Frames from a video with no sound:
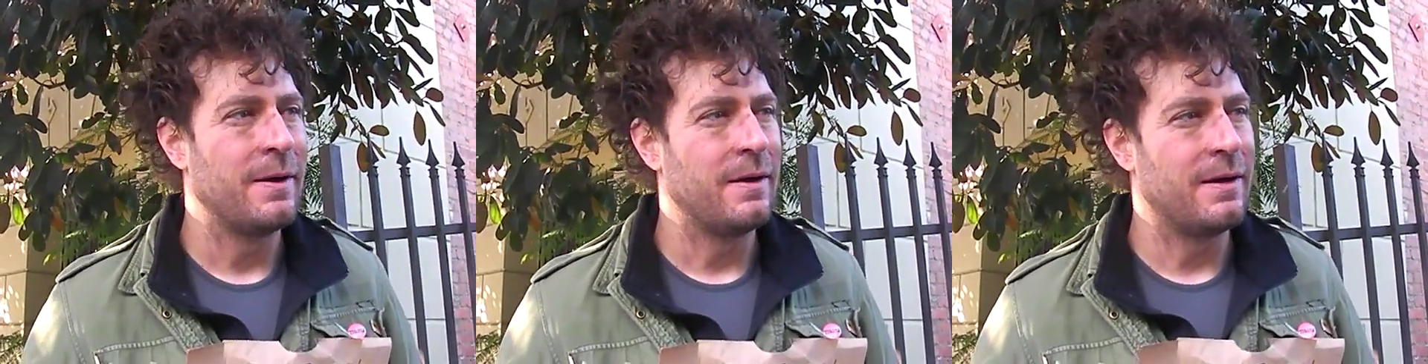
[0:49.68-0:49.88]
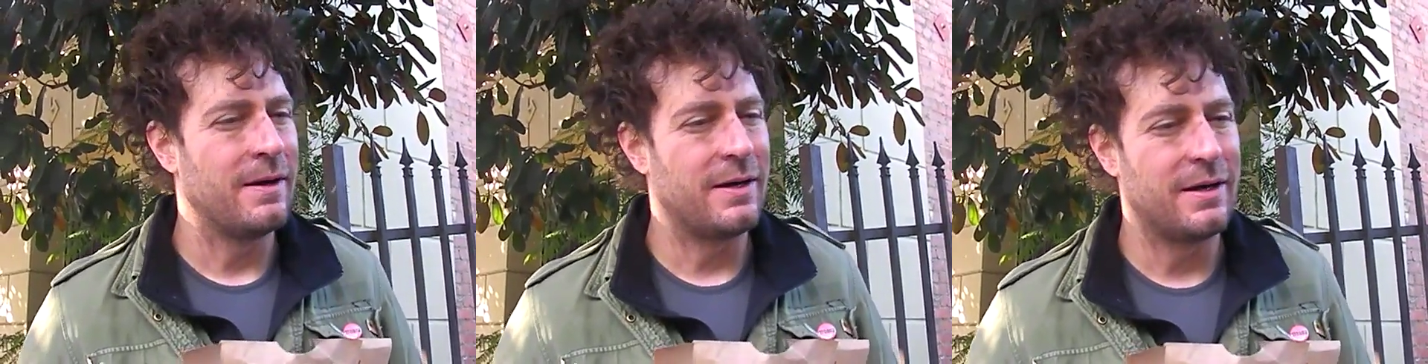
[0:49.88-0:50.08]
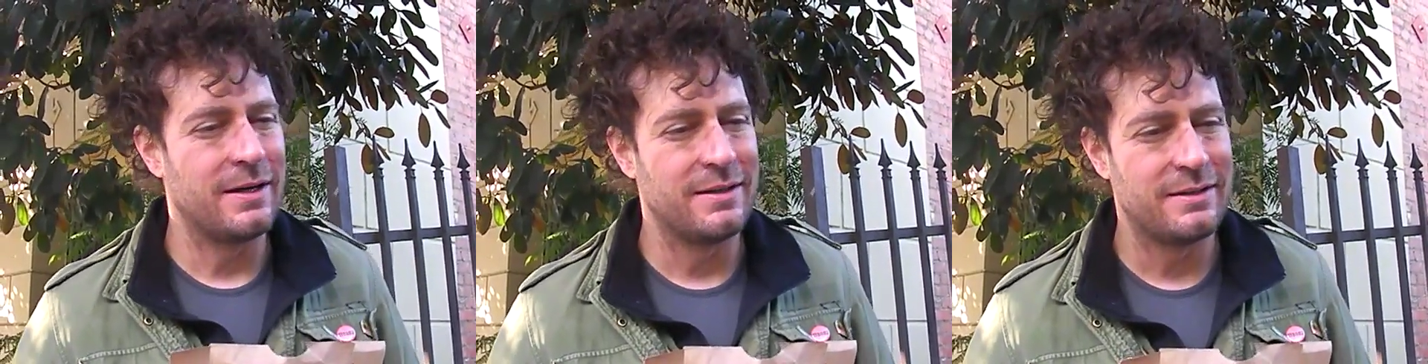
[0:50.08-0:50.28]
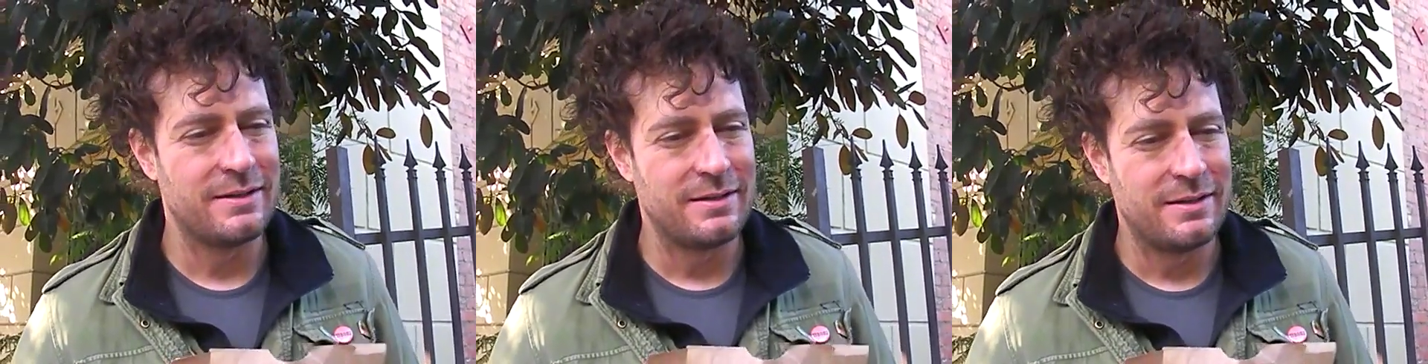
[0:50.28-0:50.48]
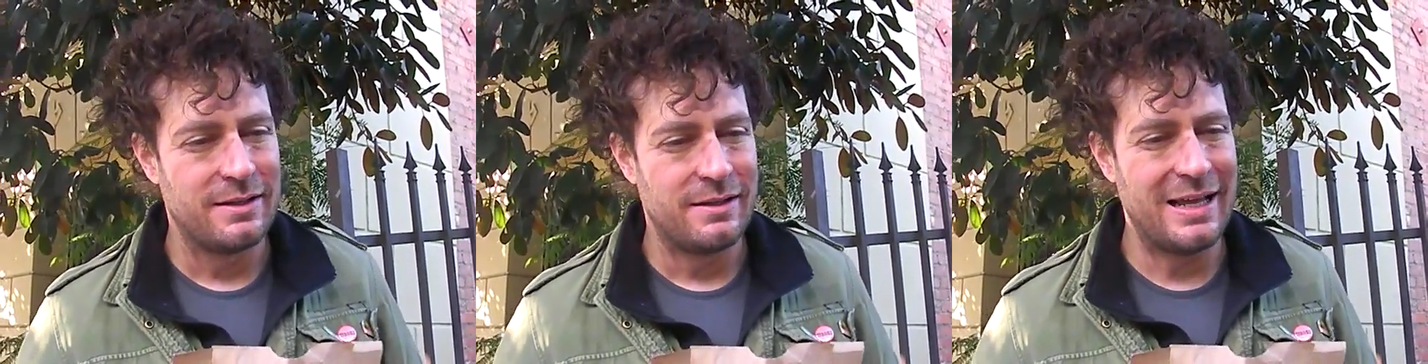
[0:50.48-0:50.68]

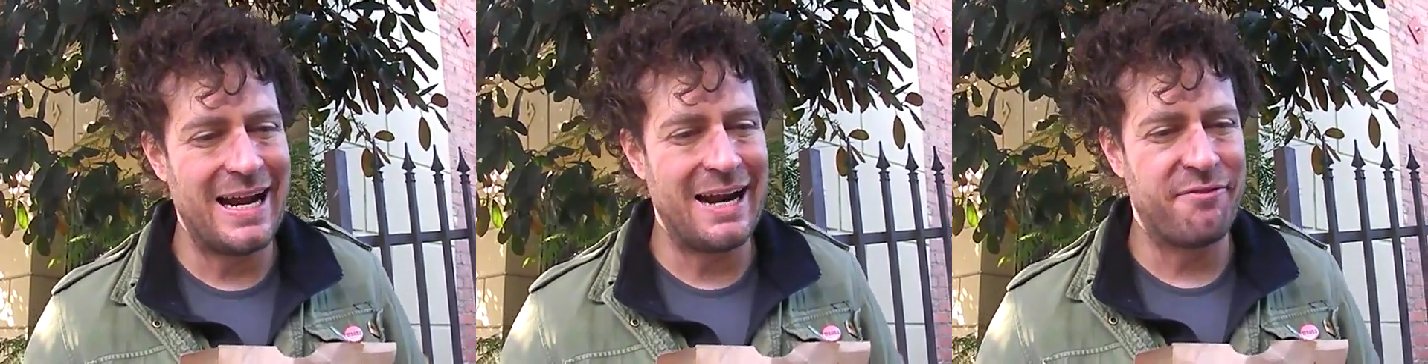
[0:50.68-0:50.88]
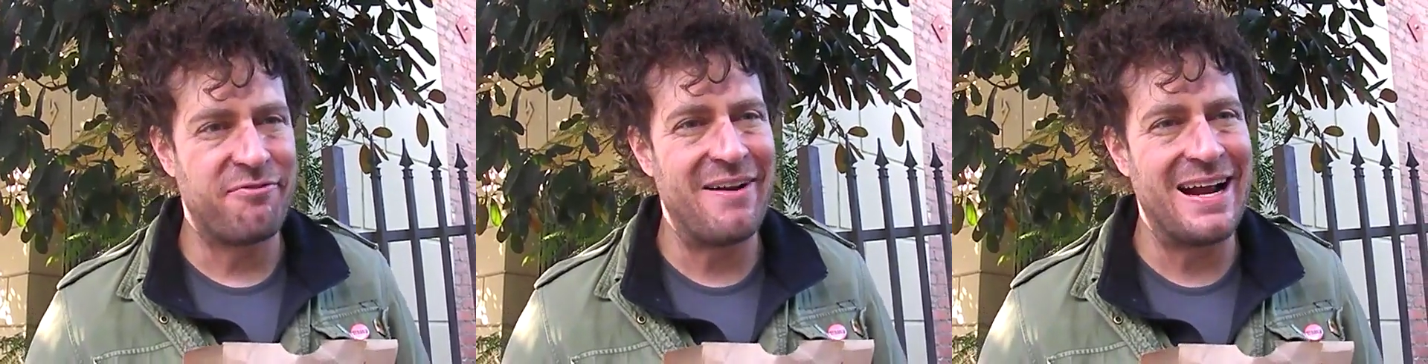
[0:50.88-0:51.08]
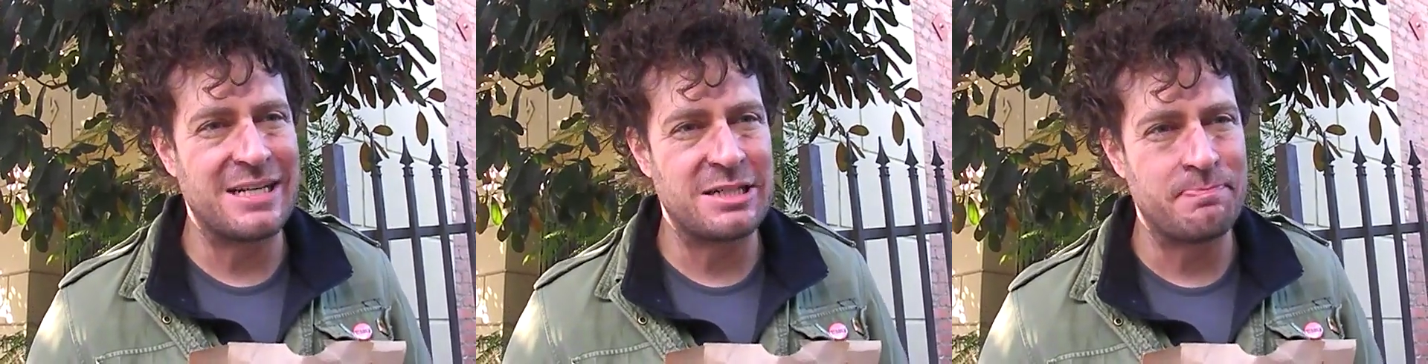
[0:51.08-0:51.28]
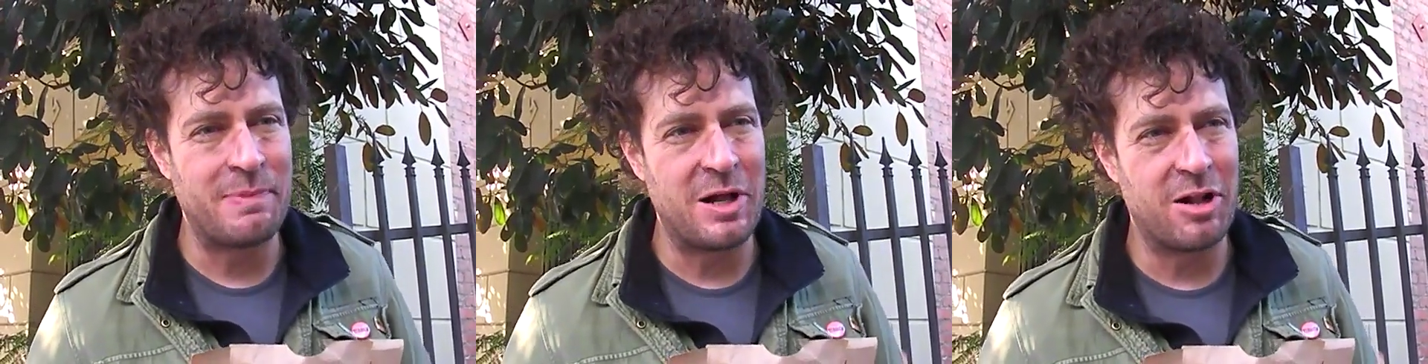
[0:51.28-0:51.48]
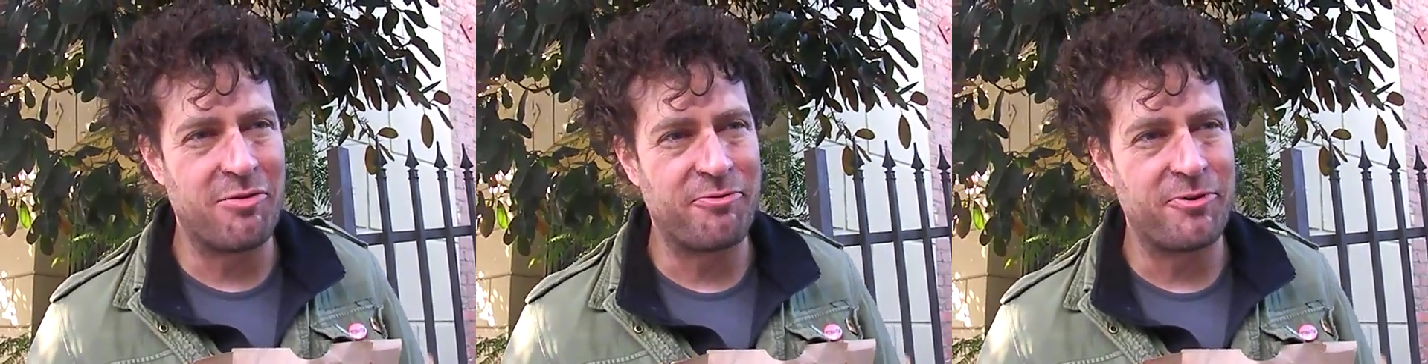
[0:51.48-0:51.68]
that
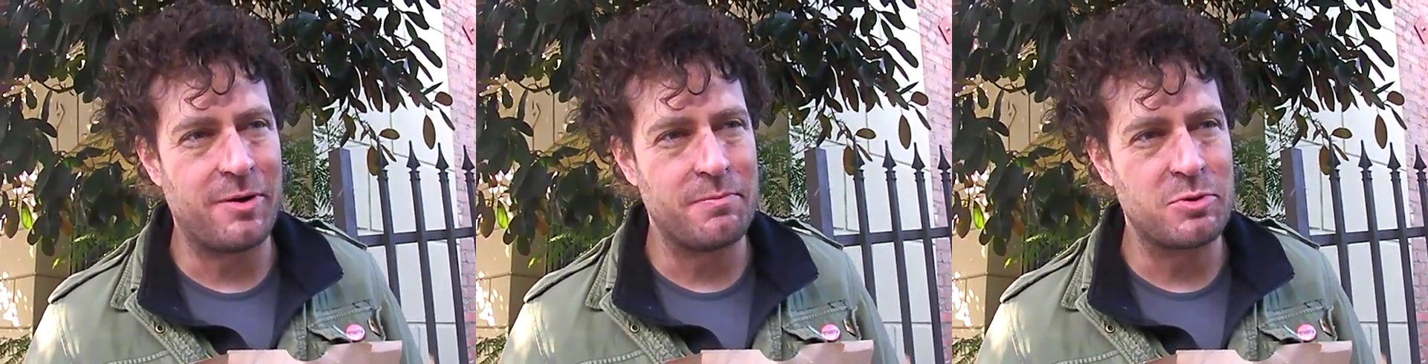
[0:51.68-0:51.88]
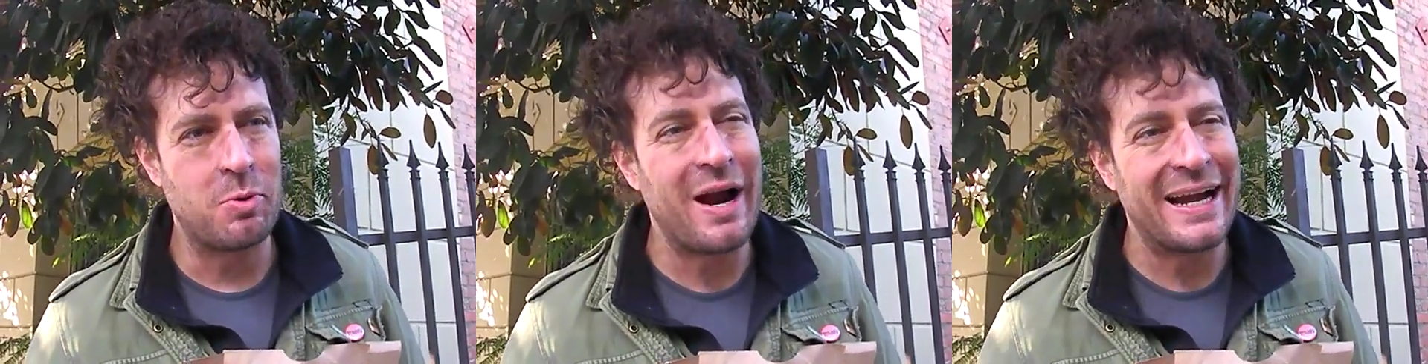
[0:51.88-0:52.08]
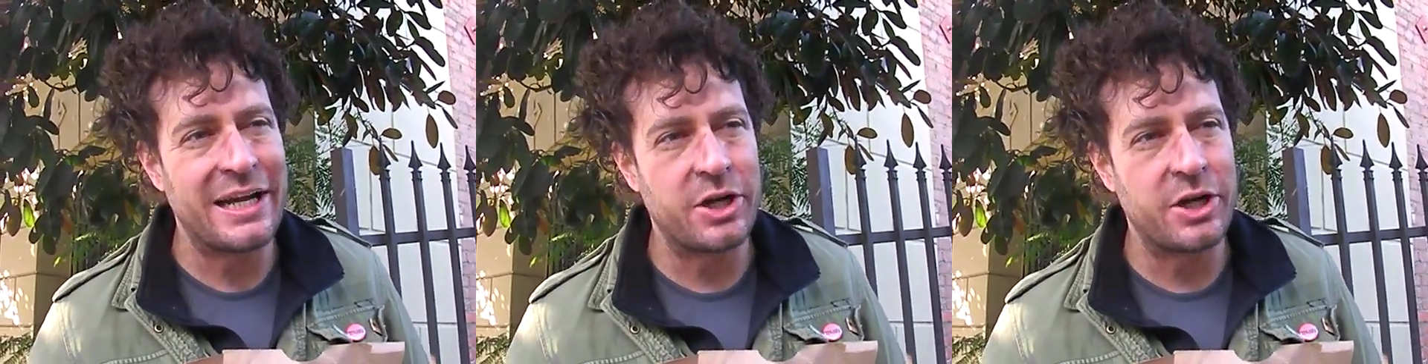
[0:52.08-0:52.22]
fastball from Dwight